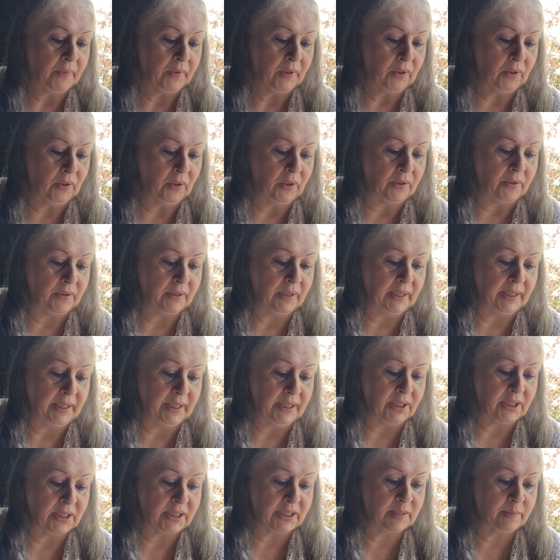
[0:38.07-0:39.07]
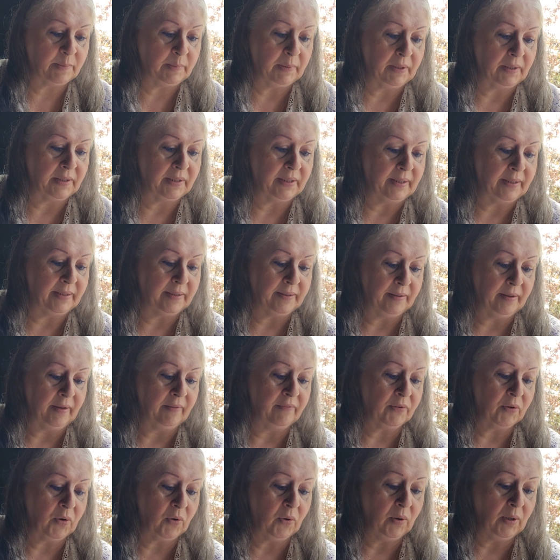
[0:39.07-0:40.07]
Good, and I just spilled it,
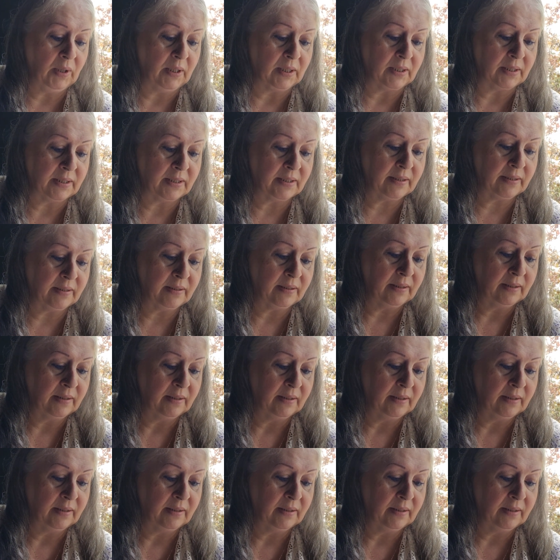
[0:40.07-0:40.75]
of course.